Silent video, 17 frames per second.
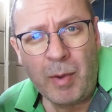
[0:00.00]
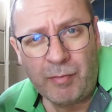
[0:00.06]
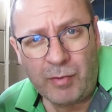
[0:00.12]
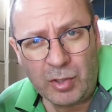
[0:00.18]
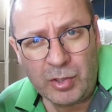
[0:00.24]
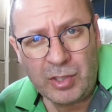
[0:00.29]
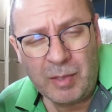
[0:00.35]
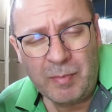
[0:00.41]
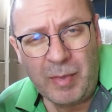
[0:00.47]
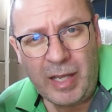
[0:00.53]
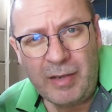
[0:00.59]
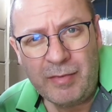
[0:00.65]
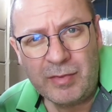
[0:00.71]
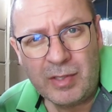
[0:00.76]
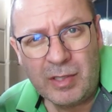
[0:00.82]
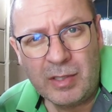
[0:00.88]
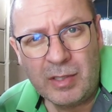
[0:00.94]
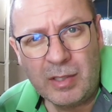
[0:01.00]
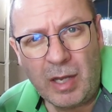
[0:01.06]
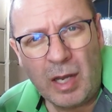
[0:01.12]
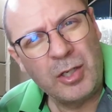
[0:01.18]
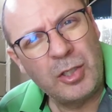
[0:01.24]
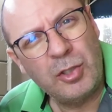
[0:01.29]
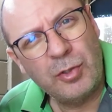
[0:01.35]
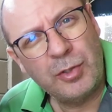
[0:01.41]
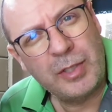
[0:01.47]
got some left.
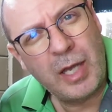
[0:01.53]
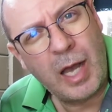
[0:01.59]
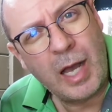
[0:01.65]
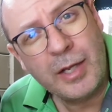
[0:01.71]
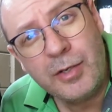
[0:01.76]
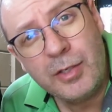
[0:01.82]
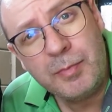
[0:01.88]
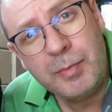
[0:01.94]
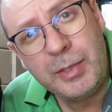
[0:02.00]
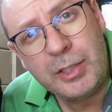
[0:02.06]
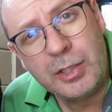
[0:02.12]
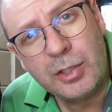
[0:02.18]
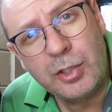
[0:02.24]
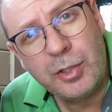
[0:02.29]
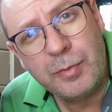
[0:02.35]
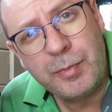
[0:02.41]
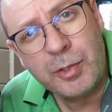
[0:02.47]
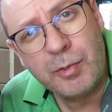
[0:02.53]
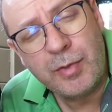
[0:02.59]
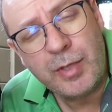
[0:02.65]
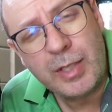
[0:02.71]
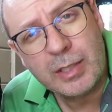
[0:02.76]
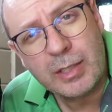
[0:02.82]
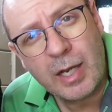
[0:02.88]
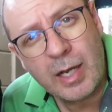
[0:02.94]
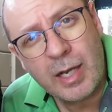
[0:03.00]
I shot a 100-meter grouping with
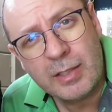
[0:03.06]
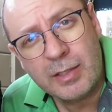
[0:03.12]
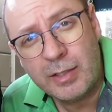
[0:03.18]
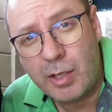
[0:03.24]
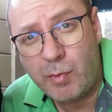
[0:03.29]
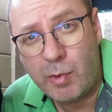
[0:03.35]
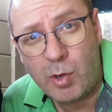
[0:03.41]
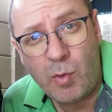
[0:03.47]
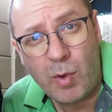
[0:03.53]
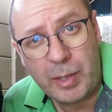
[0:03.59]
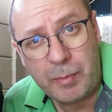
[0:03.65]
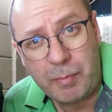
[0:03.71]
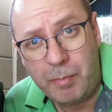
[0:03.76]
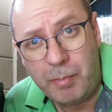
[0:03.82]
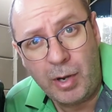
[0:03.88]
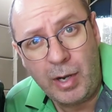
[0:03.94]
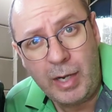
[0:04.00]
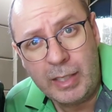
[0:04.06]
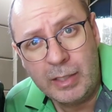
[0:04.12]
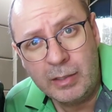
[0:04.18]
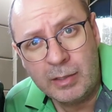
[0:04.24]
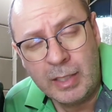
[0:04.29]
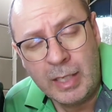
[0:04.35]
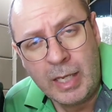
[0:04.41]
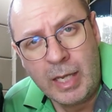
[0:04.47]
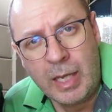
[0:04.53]
these guys and they were quite
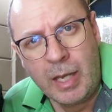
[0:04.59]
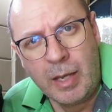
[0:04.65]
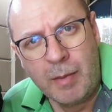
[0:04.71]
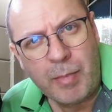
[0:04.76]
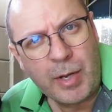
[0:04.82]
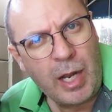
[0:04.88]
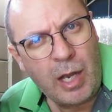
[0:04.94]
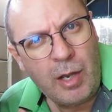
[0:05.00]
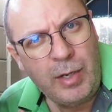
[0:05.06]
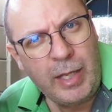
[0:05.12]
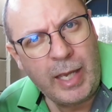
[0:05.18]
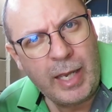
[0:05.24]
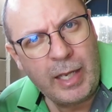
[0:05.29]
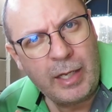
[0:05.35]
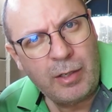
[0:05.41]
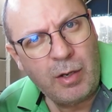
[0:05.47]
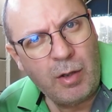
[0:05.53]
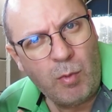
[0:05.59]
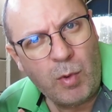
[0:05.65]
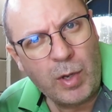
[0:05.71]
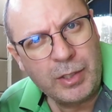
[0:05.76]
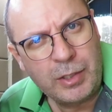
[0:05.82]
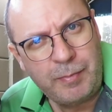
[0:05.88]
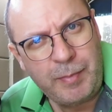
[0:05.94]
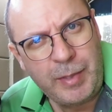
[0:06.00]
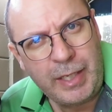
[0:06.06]
brilliant, but I only had
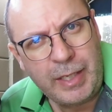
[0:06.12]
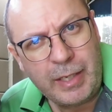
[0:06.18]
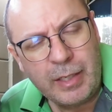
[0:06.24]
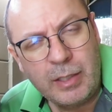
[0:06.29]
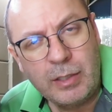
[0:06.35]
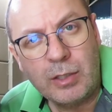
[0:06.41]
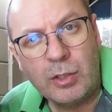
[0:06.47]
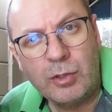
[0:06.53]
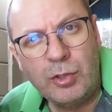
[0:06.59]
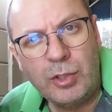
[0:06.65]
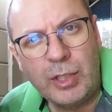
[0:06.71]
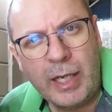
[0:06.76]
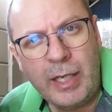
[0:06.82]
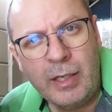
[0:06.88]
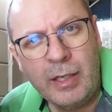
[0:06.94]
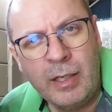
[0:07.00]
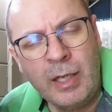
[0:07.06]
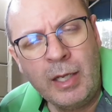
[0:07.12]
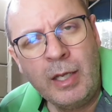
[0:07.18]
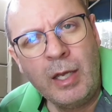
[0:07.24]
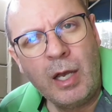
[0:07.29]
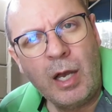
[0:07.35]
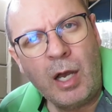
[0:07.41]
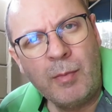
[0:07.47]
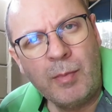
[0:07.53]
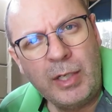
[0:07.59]
one speed. So today
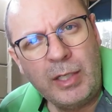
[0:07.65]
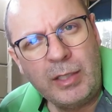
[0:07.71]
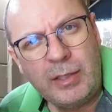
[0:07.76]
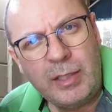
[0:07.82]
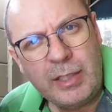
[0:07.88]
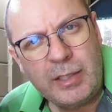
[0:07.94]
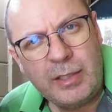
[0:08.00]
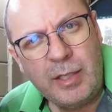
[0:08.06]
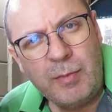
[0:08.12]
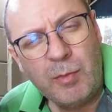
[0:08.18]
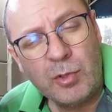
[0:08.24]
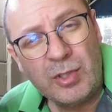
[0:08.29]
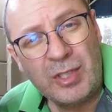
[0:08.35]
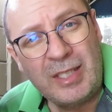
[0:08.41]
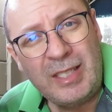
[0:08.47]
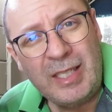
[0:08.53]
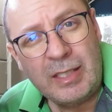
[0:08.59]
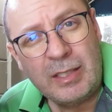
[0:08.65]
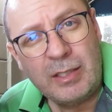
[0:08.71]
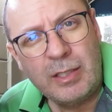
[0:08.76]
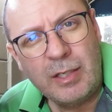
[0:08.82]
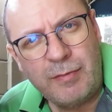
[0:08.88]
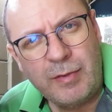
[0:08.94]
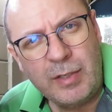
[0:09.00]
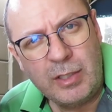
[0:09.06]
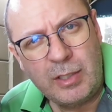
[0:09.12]
I'm going to test them on 6
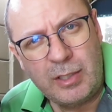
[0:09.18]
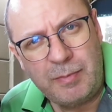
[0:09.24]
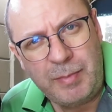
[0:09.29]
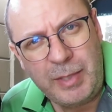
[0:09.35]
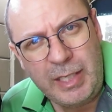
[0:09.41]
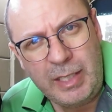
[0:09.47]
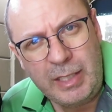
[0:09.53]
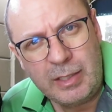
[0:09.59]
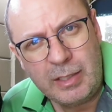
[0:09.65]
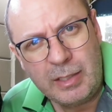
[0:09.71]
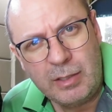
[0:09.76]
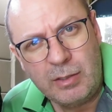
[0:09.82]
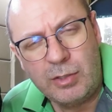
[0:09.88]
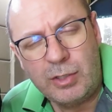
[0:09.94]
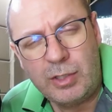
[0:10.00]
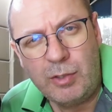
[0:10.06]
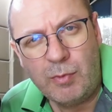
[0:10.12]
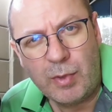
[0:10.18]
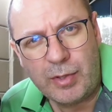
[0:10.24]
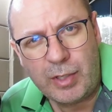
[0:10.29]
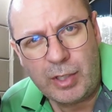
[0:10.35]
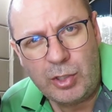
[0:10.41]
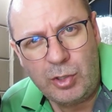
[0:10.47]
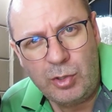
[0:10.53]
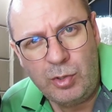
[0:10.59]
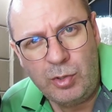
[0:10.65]
different speeds to see what
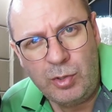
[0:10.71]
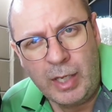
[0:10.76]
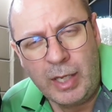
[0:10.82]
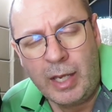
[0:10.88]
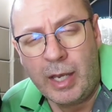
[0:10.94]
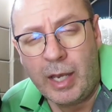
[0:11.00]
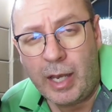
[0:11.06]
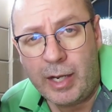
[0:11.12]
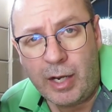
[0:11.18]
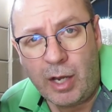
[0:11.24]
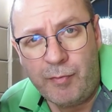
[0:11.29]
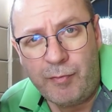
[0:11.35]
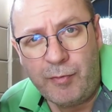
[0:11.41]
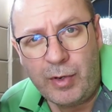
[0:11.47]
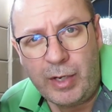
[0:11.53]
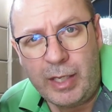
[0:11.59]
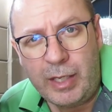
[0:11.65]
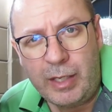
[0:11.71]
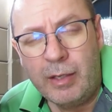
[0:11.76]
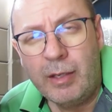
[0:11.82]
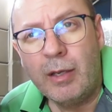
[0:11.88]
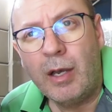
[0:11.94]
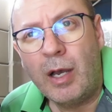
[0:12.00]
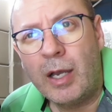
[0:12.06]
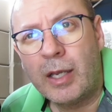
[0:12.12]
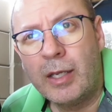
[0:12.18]
they do, and hopefully
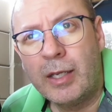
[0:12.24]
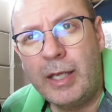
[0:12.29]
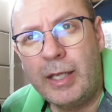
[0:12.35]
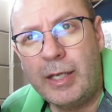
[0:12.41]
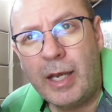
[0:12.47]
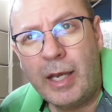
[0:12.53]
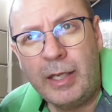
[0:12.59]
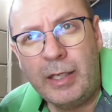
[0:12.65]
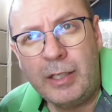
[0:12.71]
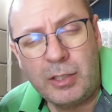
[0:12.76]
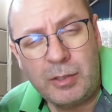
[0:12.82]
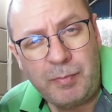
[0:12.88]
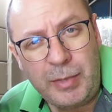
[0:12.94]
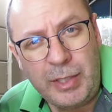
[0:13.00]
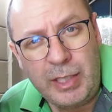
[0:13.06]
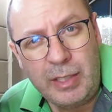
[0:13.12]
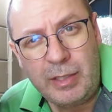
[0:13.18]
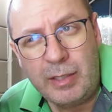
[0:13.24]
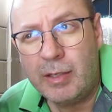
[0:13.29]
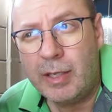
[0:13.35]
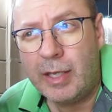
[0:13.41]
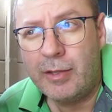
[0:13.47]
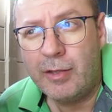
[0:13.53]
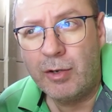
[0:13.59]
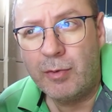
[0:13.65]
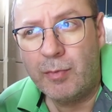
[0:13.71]
I can get a speed
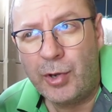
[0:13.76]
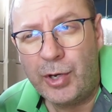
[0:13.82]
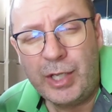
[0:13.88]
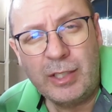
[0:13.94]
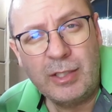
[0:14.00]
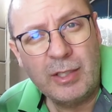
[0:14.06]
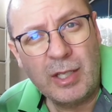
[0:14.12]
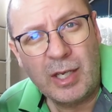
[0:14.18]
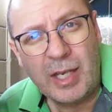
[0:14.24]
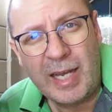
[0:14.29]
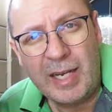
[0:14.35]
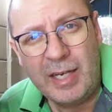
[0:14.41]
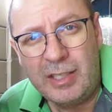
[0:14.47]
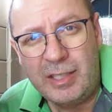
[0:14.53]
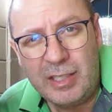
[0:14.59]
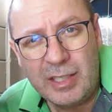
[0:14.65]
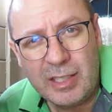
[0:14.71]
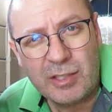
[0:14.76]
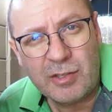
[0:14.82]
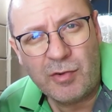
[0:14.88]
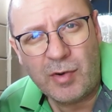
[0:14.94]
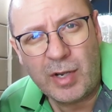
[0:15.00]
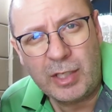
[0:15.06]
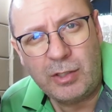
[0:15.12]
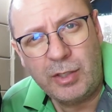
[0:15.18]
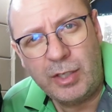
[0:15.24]
and the harmonics in the gun just
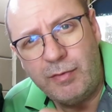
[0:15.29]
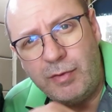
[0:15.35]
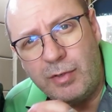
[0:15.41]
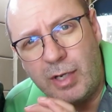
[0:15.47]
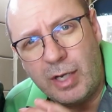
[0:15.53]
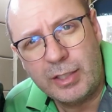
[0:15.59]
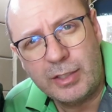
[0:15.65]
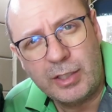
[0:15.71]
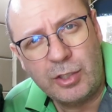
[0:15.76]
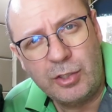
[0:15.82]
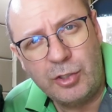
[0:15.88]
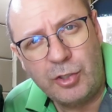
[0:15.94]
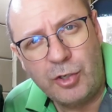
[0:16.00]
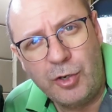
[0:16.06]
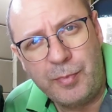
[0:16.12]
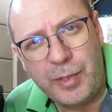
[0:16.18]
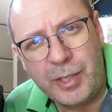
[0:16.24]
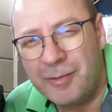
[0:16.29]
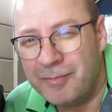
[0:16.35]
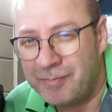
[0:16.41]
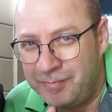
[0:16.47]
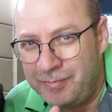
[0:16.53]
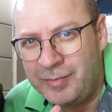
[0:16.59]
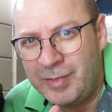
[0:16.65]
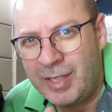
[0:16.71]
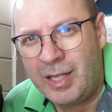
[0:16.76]
right to give you guys a good grouping.
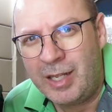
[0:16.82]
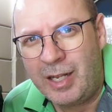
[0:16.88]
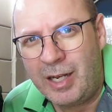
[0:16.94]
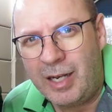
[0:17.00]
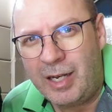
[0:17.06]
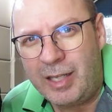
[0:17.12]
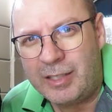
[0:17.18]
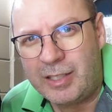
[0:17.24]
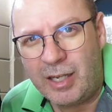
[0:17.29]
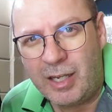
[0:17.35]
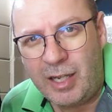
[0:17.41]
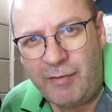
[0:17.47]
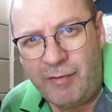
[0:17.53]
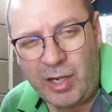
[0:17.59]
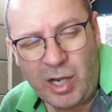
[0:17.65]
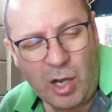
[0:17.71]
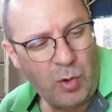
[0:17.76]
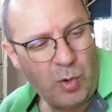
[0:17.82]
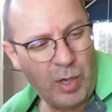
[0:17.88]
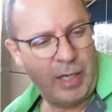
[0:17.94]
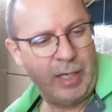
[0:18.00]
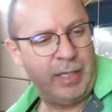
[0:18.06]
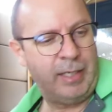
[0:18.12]
Let's have a go.